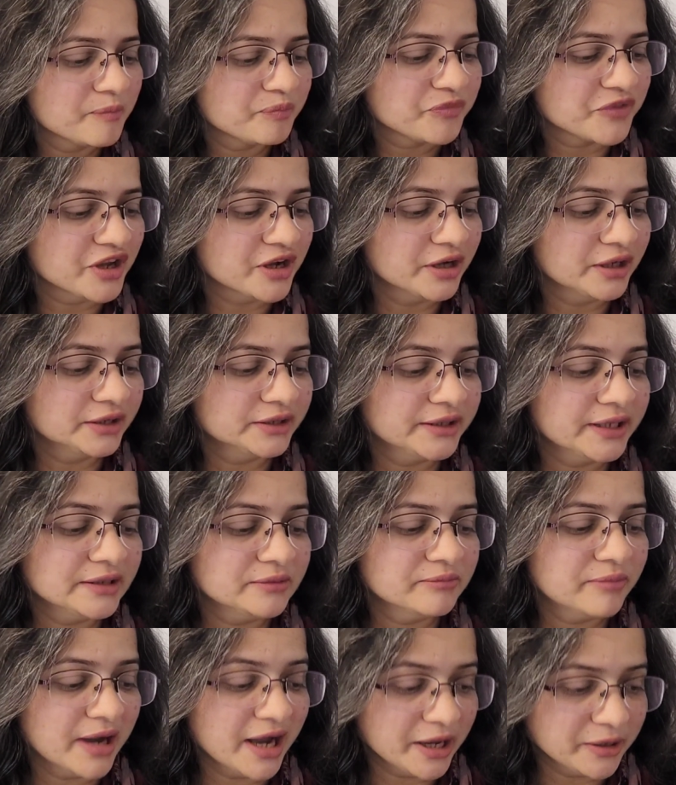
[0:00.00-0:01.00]

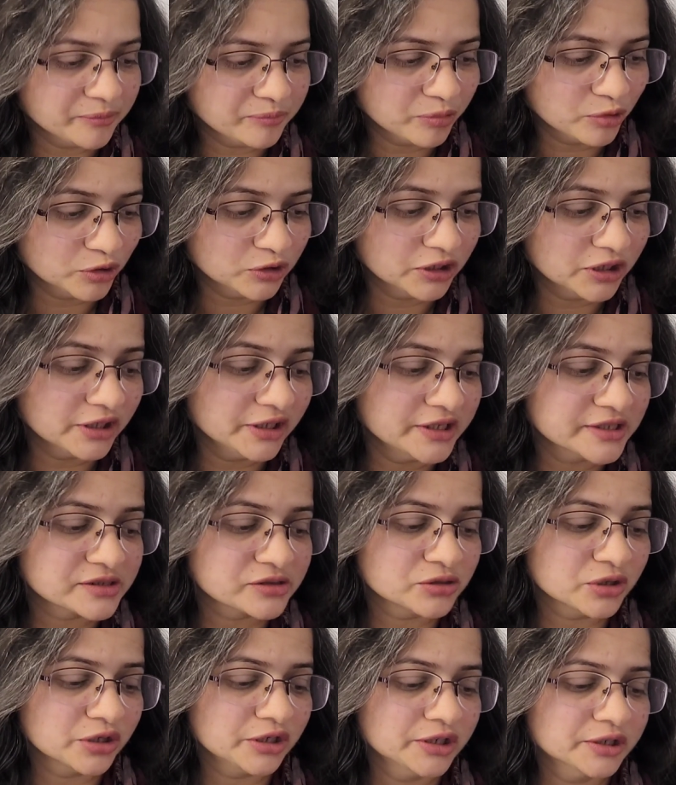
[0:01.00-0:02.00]
Then bipolar
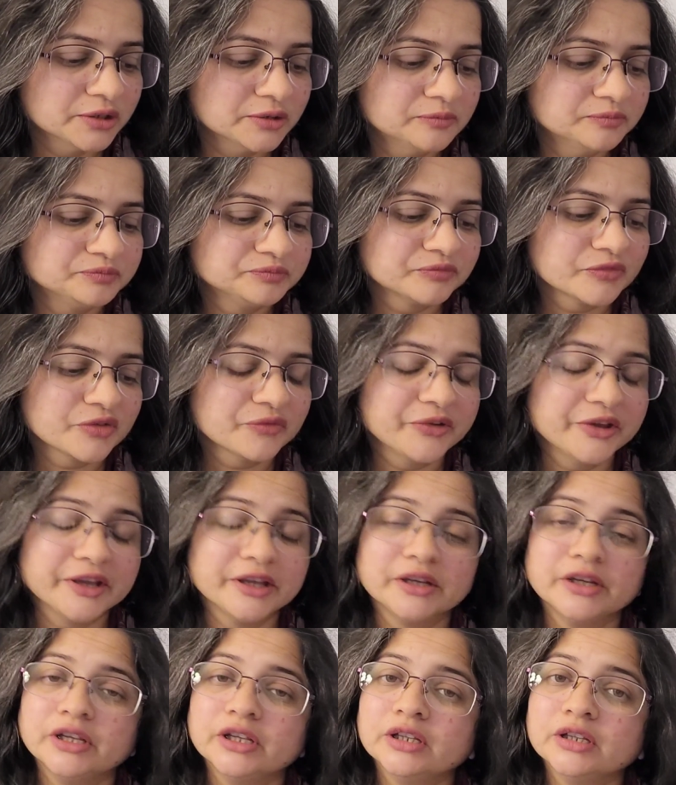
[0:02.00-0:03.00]
disorder,
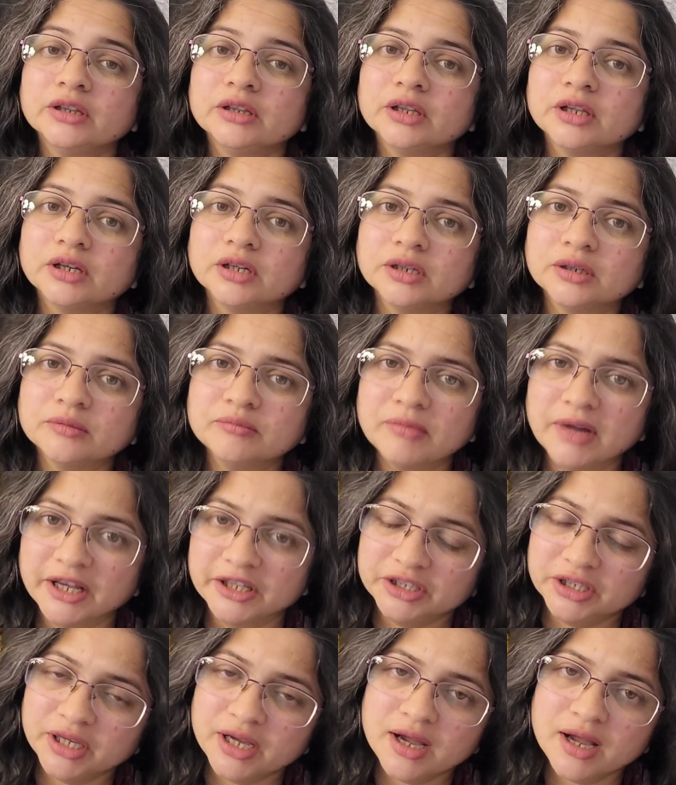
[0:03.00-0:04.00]
wherein the
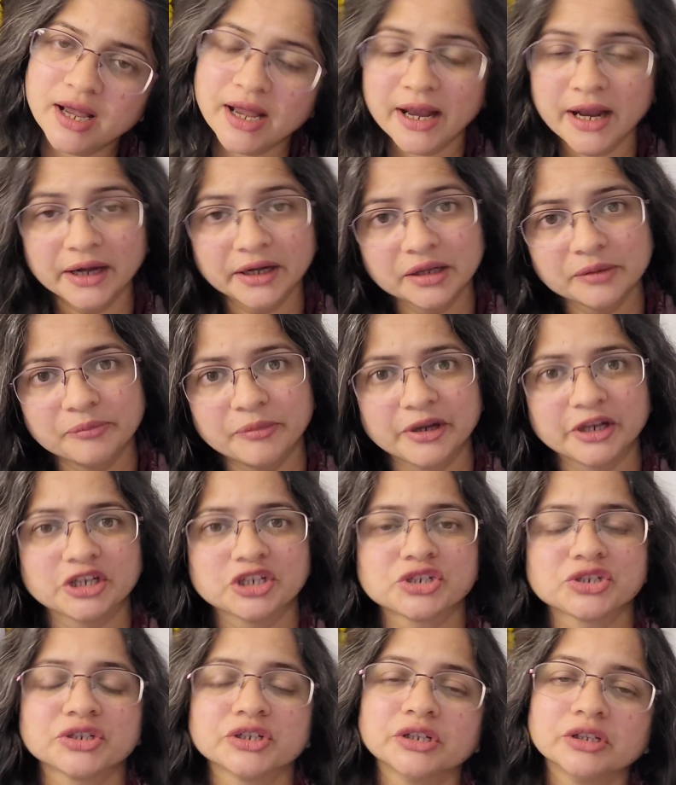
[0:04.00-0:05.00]
mania and
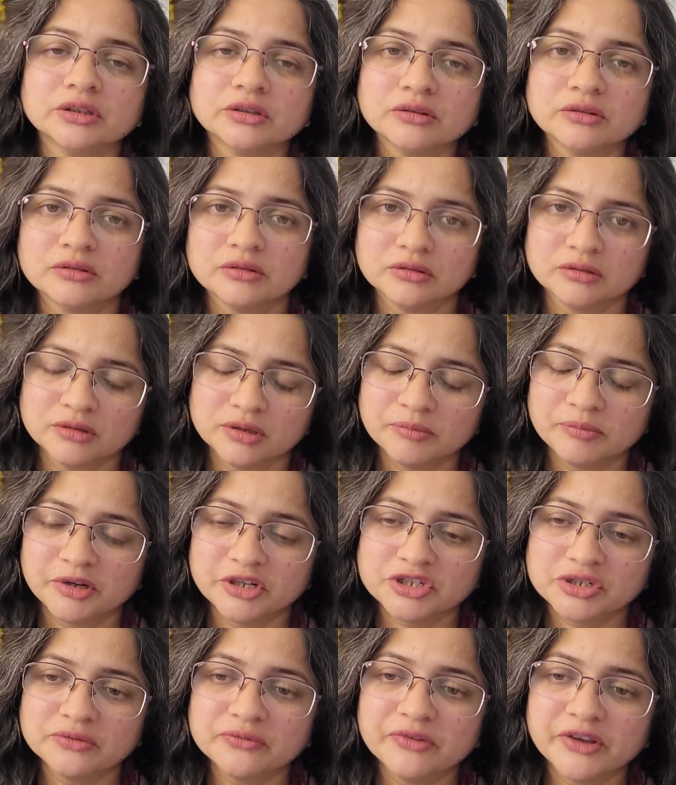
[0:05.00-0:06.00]

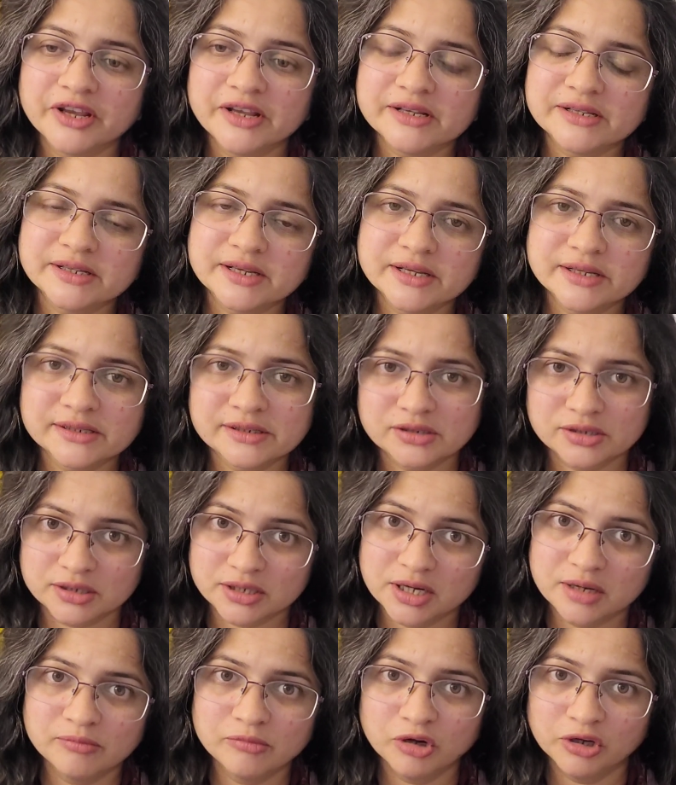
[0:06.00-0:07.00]
depression phases
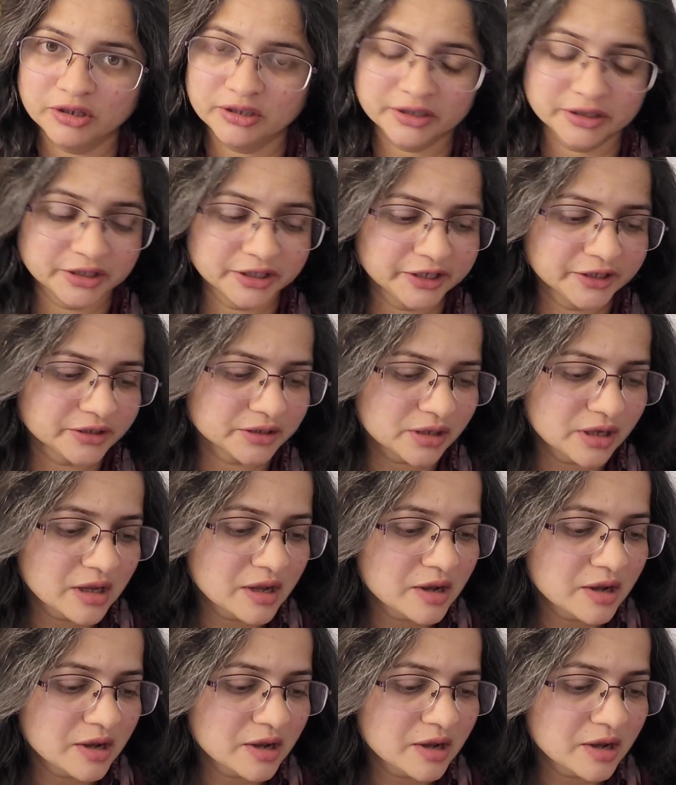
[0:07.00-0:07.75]
come alternate.